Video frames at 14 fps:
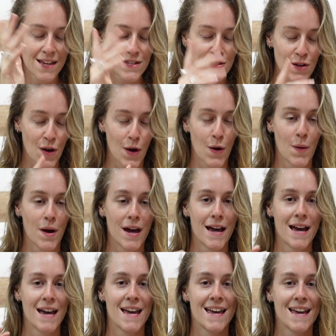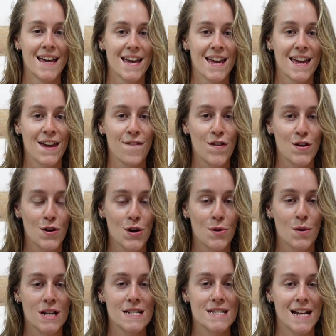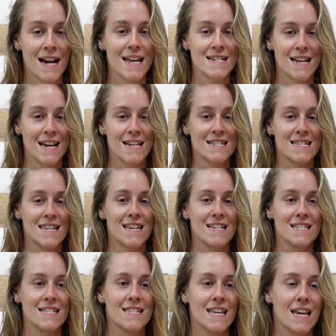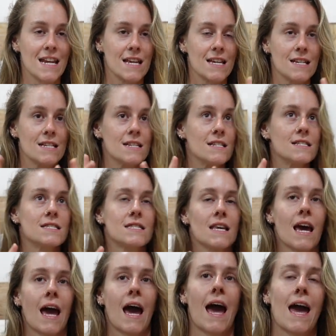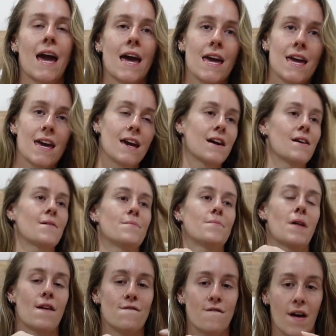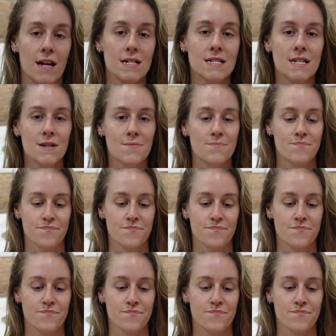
So, if you don't know what ecstatic dance is, it is a event.